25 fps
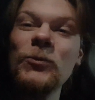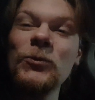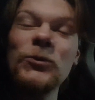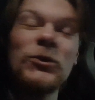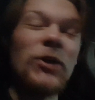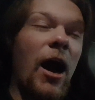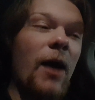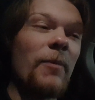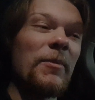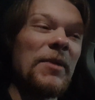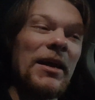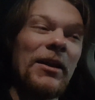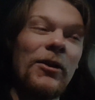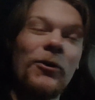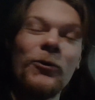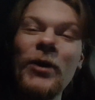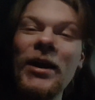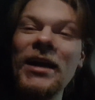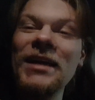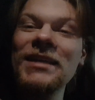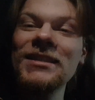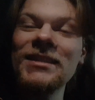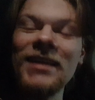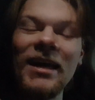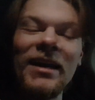dominate a
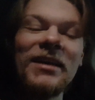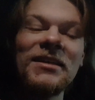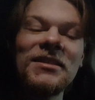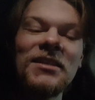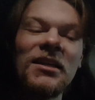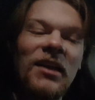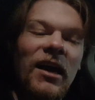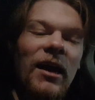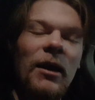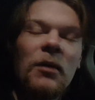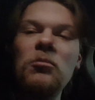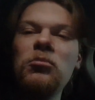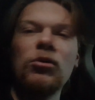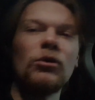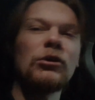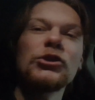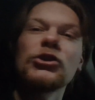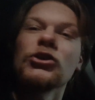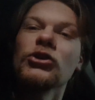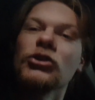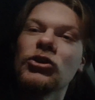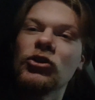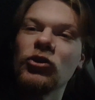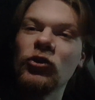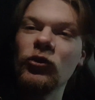race that isn't like
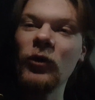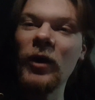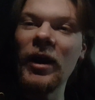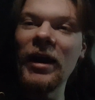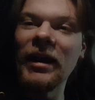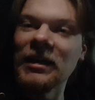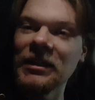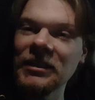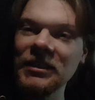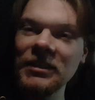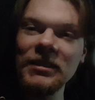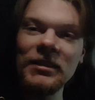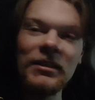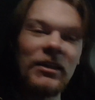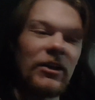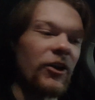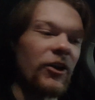Busch or Truex, you